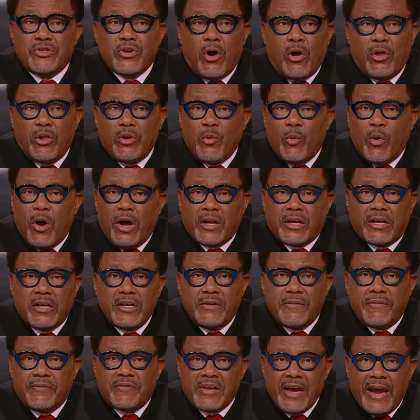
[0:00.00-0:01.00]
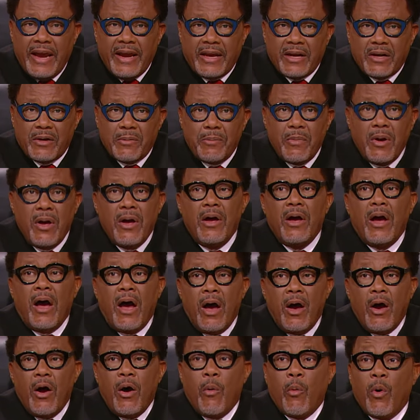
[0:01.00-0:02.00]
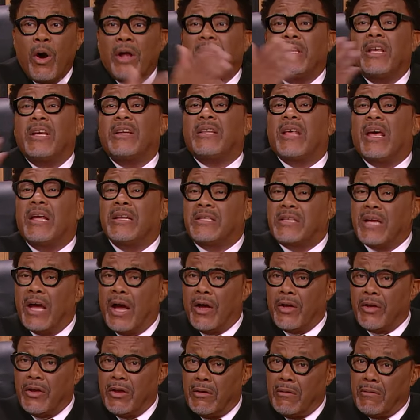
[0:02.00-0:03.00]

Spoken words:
the only one could have taken them. What did they tell you?